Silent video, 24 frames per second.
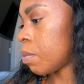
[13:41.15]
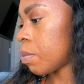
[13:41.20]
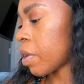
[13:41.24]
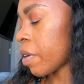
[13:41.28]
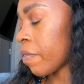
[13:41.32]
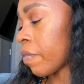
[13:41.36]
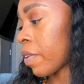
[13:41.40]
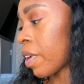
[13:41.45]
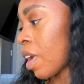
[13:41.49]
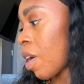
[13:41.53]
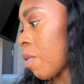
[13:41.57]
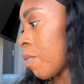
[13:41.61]
I
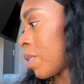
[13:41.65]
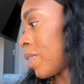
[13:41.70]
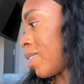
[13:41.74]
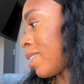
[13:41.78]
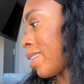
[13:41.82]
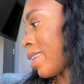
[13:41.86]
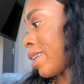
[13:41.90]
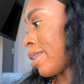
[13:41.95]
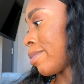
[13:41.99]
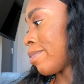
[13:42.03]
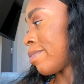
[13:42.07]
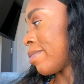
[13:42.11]
forgot one
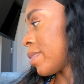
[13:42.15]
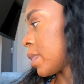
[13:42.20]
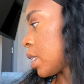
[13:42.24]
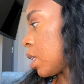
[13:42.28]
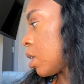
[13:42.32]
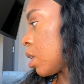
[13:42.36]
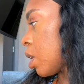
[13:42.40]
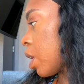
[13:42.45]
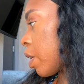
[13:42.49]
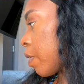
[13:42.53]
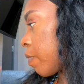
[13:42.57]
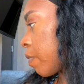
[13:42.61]
thing.
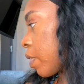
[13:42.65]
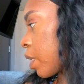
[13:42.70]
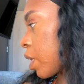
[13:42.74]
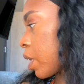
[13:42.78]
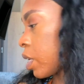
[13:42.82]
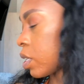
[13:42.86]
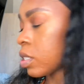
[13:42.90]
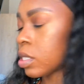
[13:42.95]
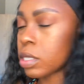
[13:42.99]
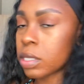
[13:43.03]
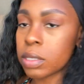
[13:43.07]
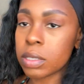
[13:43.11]
I
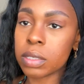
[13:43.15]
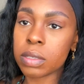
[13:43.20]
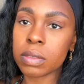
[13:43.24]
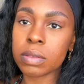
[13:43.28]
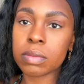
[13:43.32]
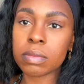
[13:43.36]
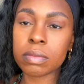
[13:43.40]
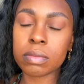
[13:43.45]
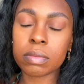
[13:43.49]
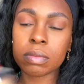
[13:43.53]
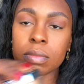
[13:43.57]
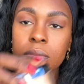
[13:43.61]
forgot to
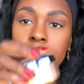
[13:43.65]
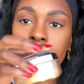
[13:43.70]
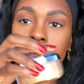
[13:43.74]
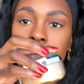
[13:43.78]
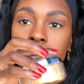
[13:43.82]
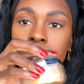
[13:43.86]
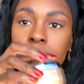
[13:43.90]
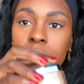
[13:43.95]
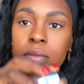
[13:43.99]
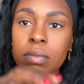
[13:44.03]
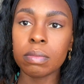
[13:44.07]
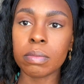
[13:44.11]

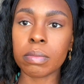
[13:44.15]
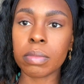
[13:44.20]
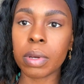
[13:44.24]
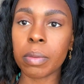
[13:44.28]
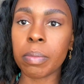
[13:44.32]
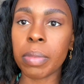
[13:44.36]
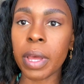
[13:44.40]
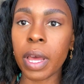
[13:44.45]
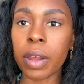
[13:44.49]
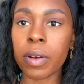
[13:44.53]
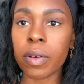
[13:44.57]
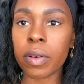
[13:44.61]
put
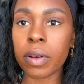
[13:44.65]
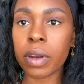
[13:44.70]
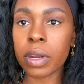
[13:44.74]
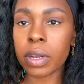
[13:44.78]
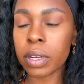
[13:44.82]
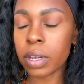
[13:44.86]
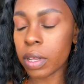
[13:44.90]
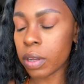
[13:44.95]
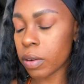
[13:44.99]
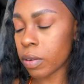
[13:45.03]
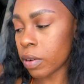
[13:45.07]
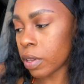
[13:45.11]
powder
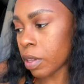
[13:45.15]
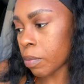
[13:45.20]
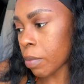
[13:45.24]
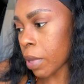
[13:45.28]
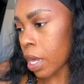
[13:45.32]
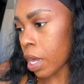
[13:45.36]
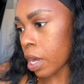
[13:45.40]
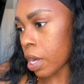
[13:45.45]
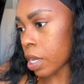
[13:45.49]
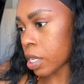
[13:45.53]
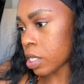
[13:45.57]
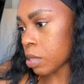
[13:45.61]
underneath my
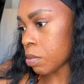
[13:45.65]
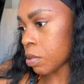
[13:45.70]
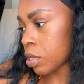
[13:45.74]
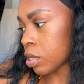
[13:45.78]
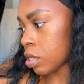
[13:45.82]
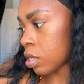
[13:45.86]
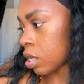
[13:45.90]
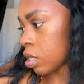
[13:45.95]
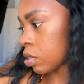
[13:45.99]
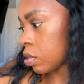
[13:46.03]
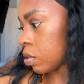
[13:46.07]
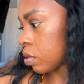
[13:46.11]
eyes, but it's
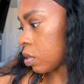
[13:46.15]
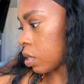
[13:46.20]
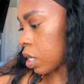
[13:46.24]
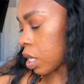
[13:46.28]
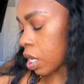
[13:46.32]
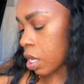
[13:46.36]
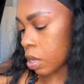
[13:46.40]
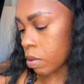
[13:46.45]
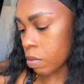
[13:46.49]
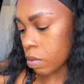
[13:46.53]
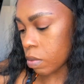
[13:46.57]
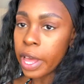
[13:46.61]
not too
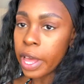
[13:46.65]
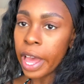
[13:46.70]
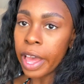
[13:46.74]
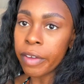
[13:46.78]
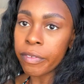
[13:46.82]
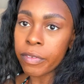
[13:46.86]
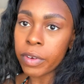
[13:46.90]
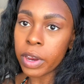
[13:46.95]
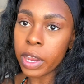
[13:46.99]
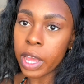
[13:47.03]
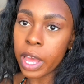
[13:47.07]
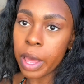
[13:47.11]
late. I
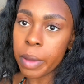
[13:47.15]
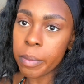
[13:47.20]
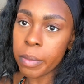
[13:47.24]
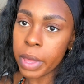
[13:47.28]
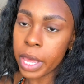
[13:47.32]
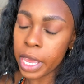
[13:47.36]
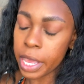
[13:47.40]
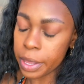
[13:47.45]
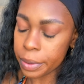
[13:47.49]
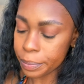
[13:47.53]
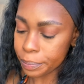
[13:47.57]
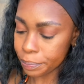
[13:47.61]
forgot
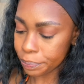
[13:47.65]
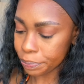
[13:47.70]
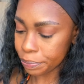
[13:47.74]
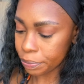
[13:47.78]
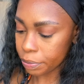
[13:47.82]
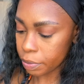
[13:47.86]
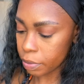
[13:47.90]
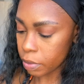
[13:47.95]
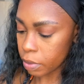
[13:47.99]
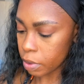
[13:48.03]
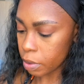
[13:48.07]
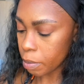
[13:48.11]
my
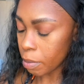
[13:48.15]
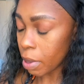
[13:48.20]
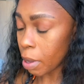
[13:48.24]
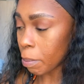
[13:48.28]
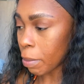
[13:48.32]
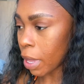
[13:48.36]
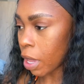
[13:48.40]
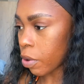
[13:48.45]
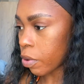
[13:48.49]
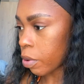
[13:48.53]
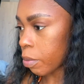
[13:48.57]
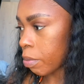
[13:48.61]

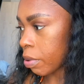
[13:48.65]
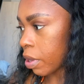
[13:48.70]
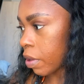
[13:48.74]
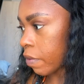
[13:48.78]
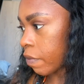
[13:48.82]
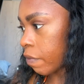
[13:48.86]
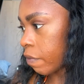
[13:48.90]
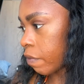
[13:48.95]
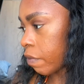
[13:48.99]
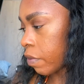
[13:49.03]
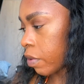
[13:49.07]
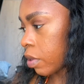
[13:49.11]
powder puff
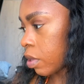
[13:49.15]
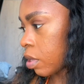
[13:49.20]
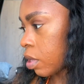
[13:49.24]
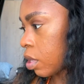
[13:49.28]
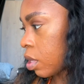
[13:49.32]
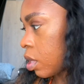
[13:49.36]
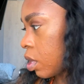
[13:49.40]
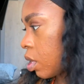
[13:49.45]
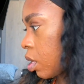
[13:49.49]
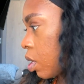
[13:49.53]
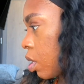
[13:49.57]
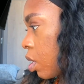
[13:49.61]

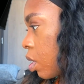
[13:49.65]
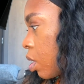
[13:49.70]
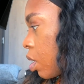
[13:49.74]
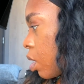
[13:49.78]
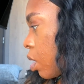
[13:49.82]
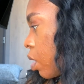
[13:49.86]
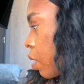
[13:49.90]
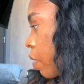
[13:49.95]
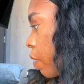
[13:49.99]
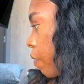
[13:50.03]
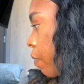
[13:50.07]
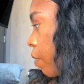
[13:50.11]

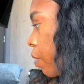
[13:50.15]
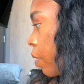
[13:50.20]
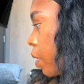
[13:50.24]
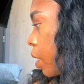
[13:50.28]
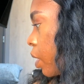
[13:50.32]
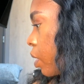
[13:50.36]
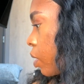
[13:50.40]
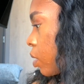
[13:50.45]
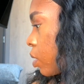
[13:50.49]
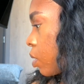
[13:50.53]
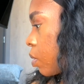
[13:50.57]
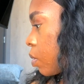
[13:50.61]
for
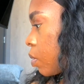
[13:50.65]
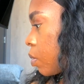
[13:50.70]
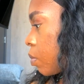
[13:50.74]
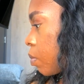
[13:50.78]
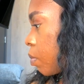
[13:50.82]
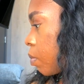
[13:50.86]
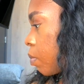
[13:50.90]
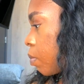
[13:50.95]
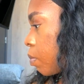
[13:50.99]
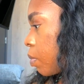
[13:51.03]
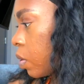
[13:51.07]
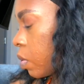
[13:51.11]
this.
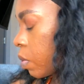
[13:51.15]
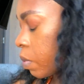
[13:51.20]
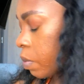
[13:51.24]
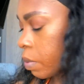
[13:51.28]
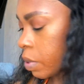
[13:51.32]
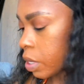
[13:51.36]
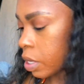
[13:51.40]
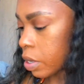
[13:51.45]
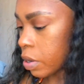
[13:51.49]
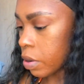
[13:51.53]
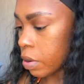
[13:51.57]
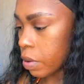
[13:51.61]
But
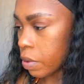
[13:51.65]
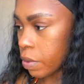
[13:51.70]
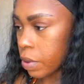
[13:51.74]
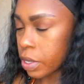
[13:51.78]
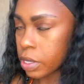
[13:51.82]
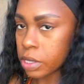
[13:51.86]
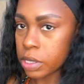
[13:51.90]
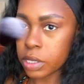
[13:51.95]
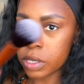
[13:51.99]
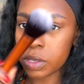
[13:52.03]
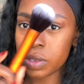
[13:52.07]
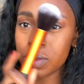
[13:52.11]
we are going
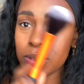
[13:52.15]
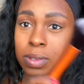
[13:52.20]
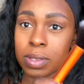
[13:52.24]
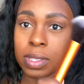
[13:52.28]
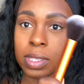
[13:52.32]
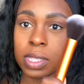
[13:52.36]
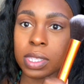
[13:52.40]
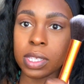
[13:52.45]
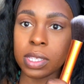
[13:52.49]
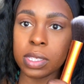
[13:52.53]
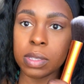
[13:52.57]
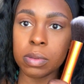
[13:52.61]
to use
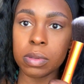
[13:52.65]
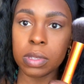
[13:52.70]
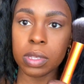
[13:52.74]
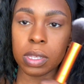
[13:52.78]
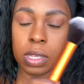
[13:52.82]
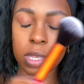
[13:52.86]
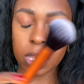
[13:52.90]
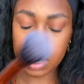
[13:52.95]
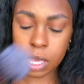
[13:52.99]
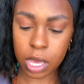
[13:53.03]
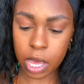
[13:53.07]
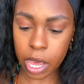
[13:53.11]
this
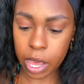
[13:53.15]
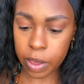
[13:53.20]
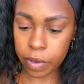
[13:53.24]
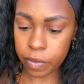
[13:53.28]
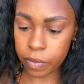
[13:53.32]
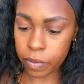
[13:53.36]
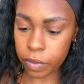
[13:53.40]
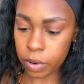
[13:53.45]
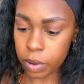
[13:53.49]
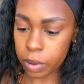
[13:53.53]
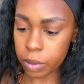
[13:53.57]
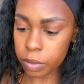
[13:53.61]
guy
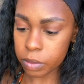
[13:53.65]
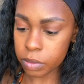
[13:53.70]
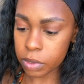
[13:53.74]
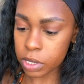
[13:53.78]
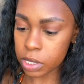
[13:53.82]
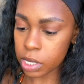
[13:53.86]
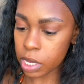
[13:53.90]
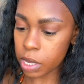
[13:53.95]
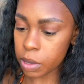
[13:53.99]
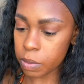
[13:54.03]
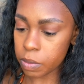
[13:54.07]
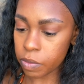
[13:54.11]
from
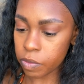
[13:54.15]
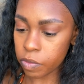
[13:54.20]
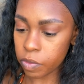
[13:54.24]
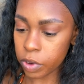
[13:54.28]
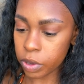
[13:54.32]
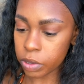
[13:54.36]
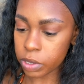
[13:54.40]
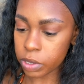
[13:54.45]
same Real